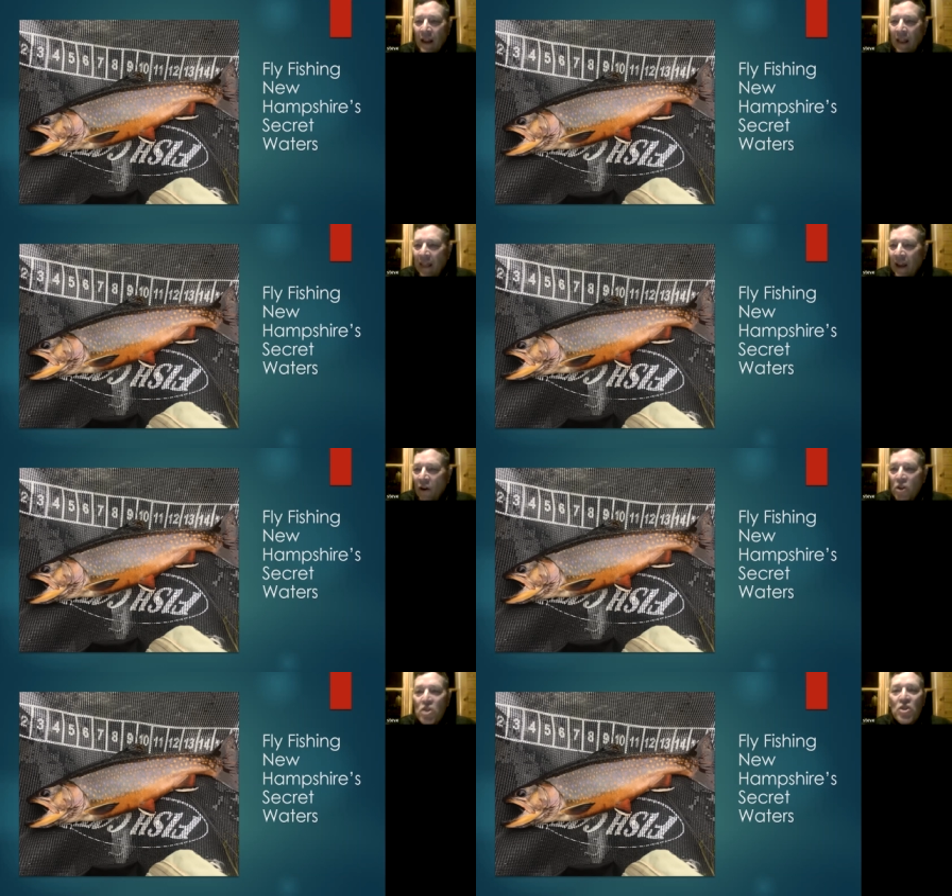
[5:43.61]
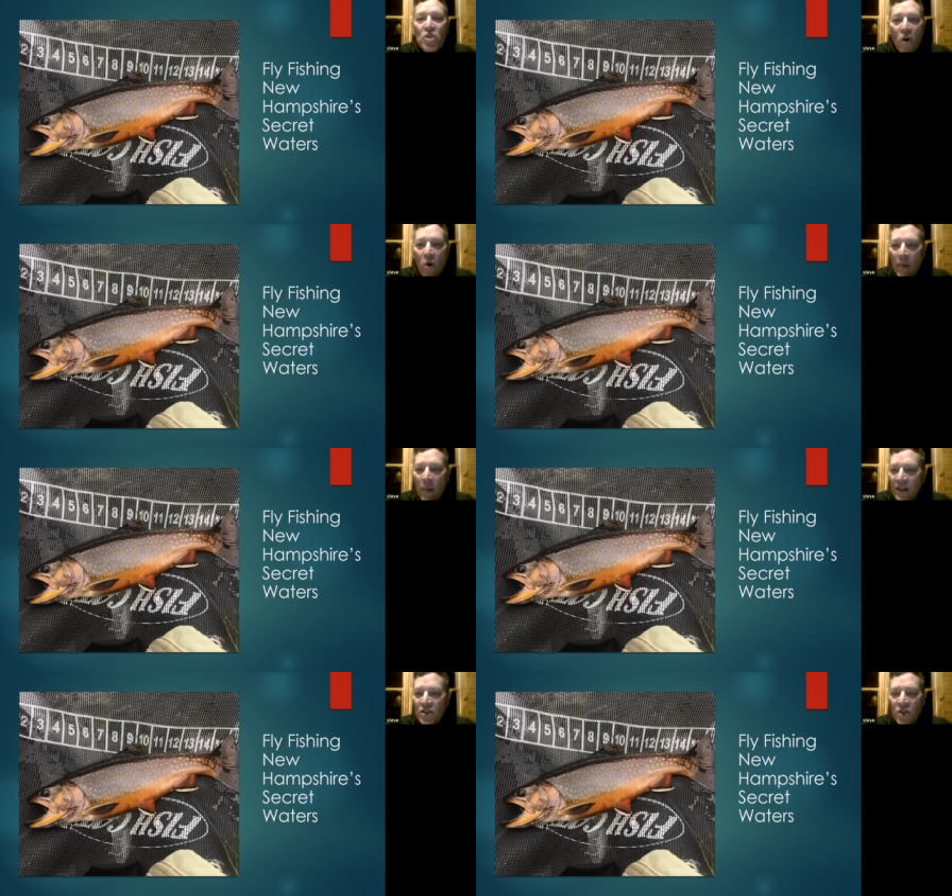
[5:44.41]
there are so
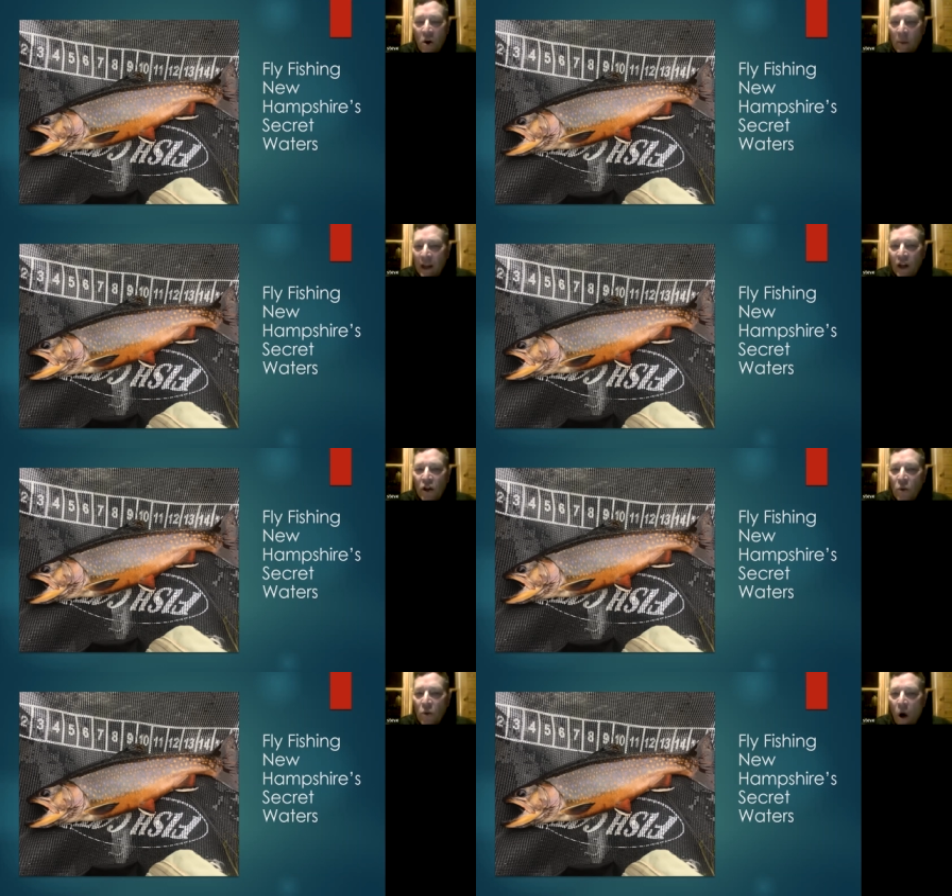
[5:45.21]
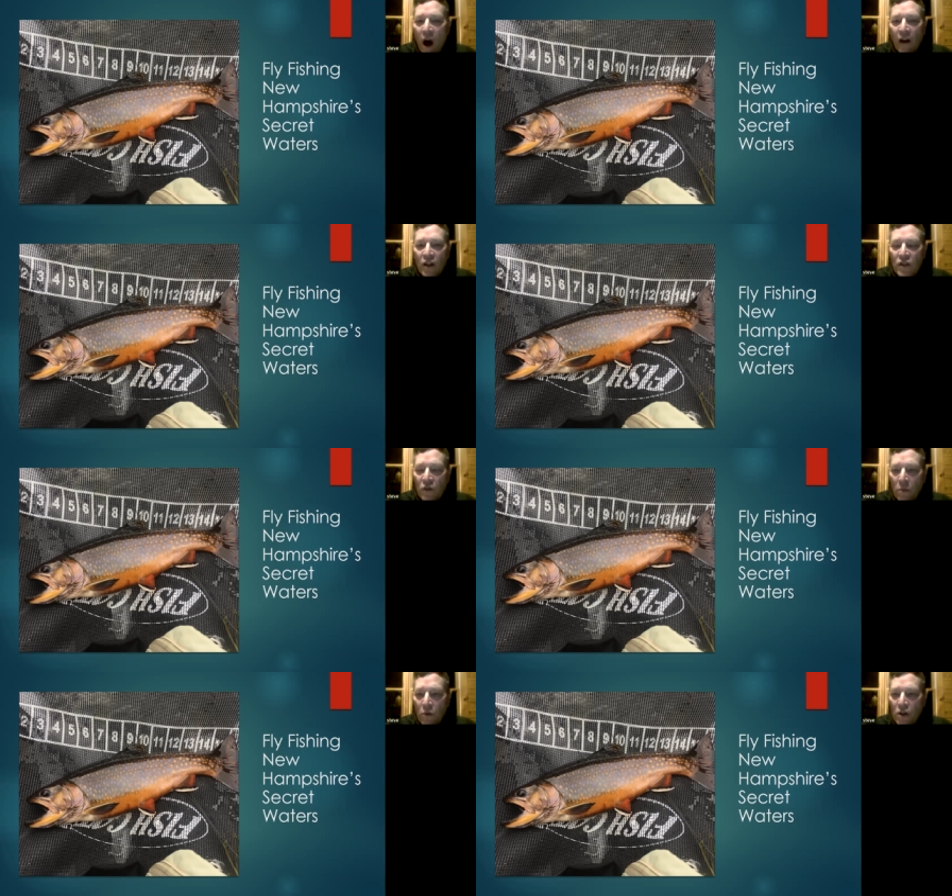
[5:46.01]
many, so many good waters
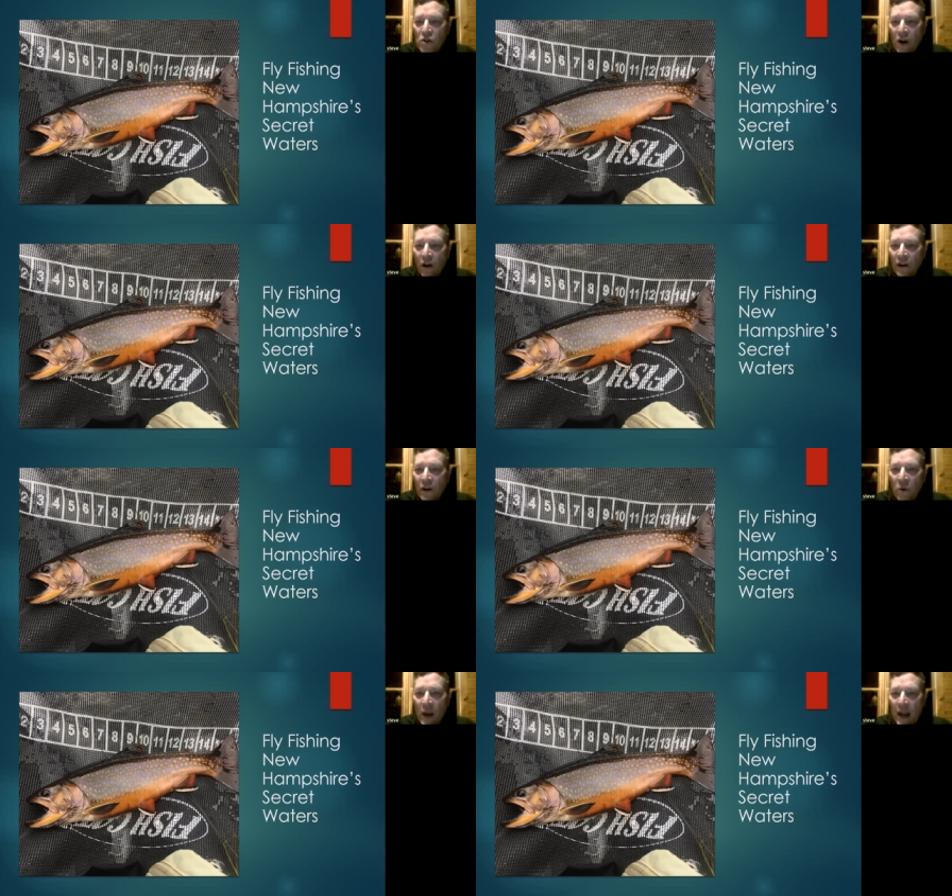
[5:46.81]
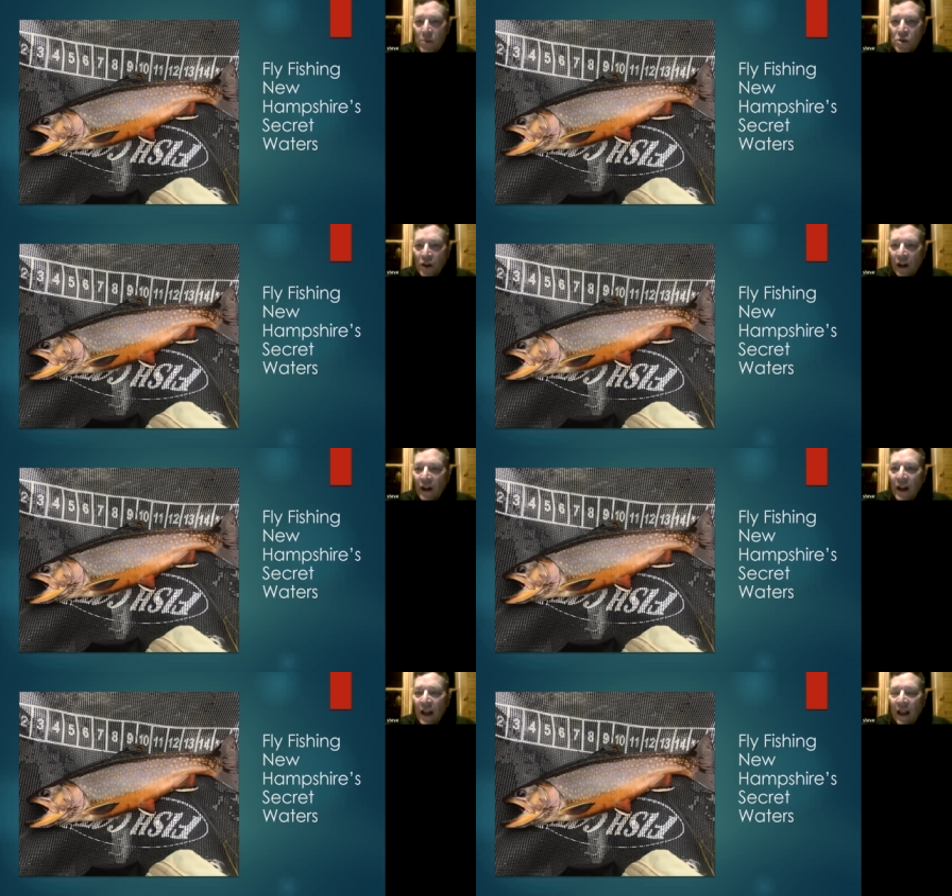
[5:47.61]
for brook trout in New Hampshire
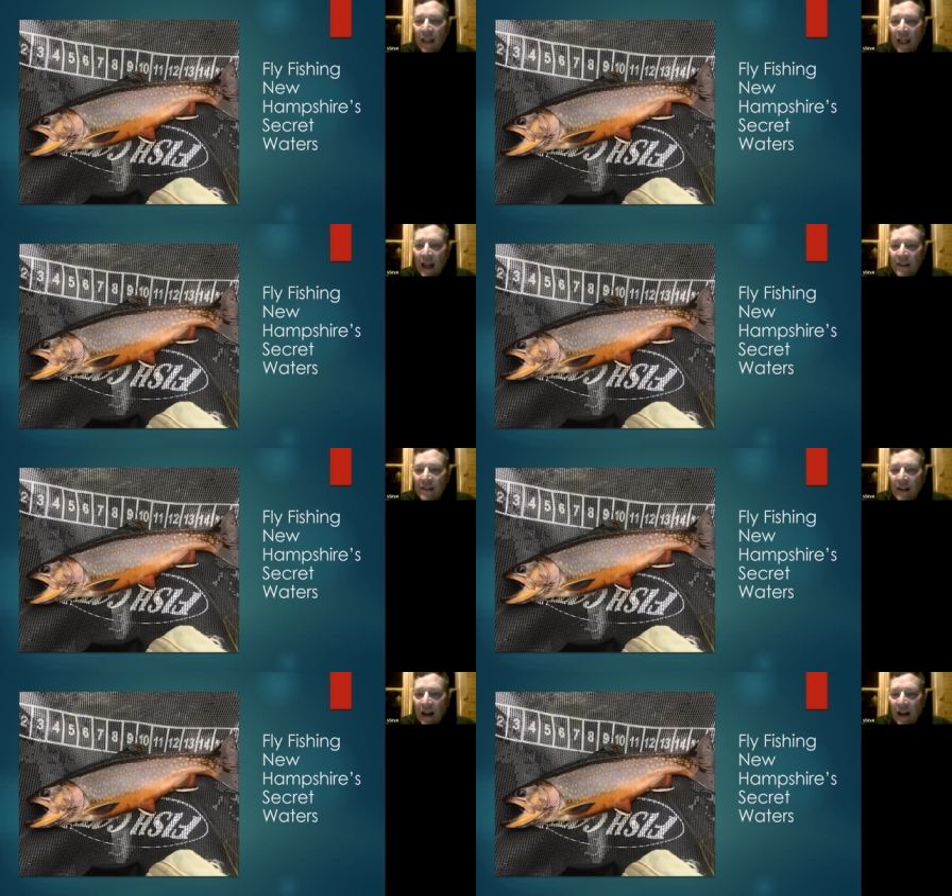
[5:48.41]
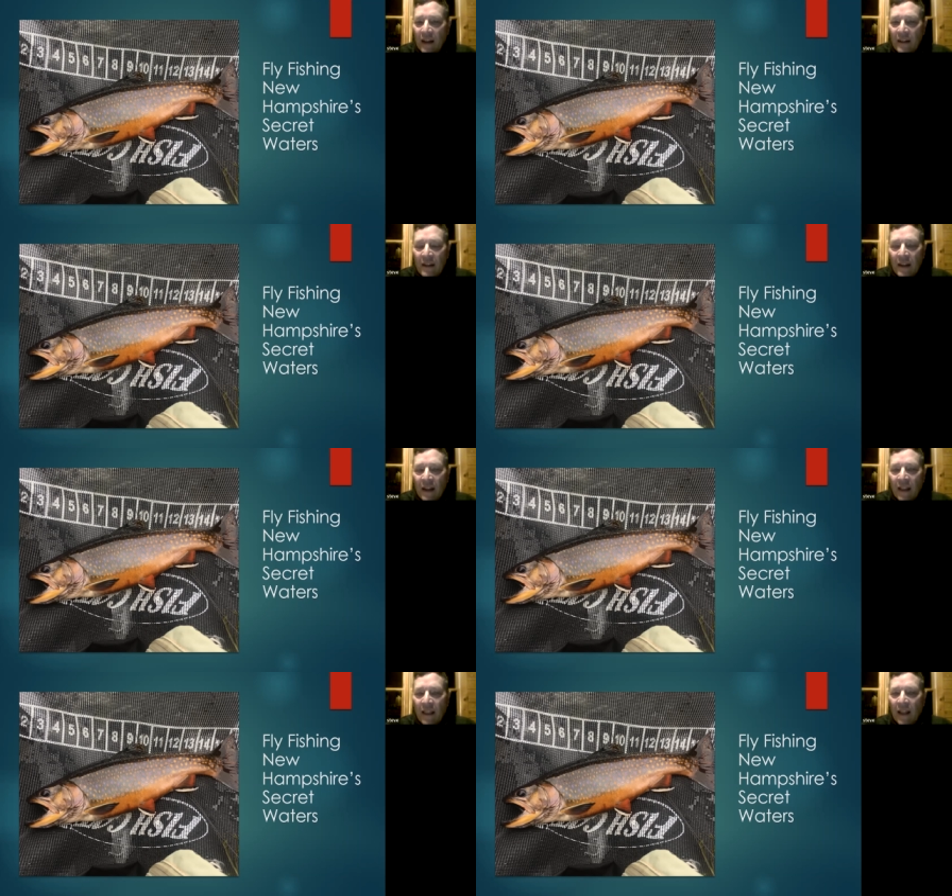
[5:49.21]
that uh,
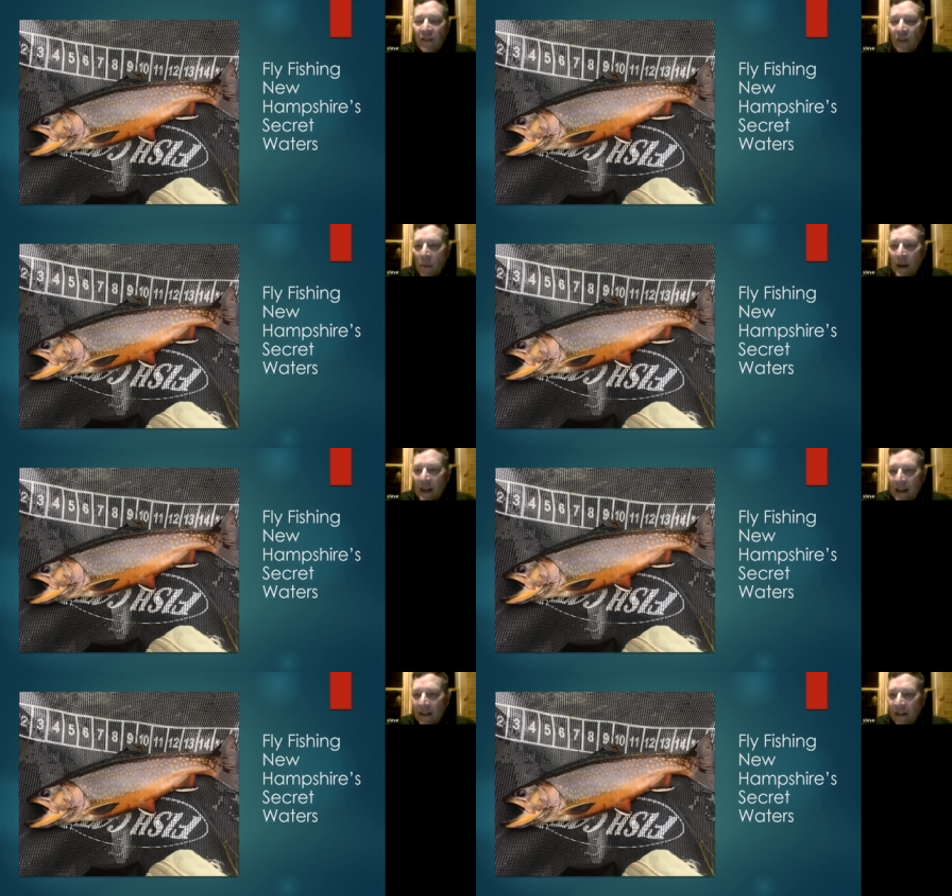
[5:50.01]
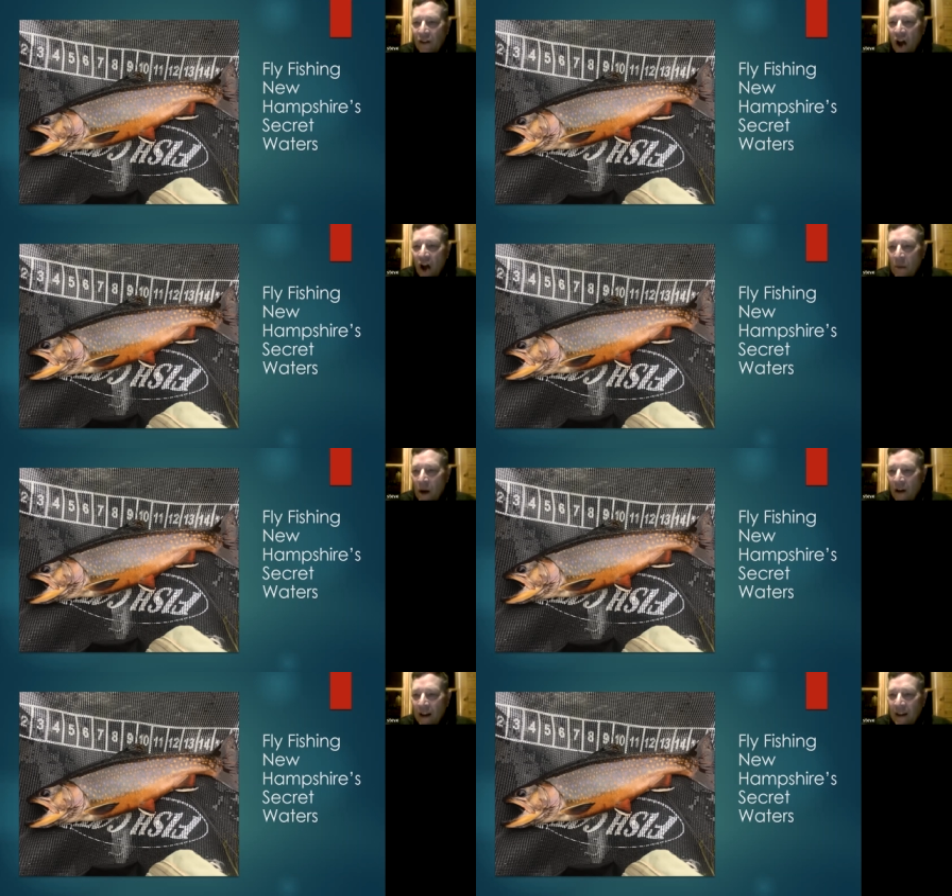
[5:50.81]
that somebody needed to talk
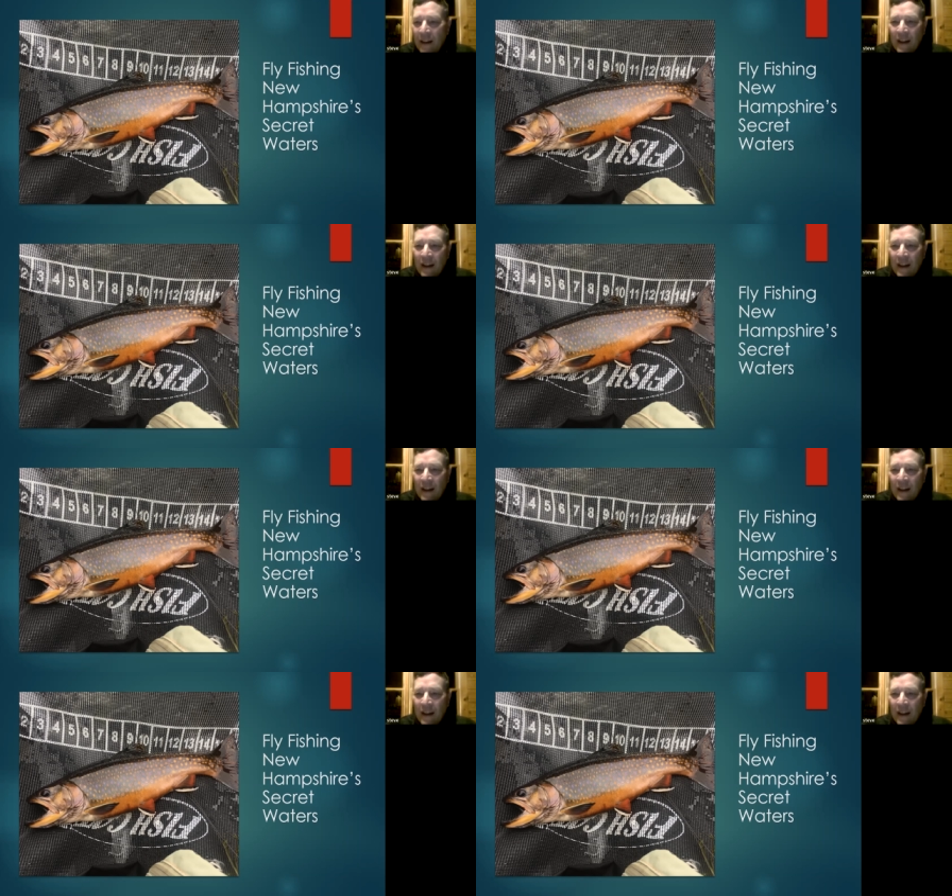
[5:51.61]
about it,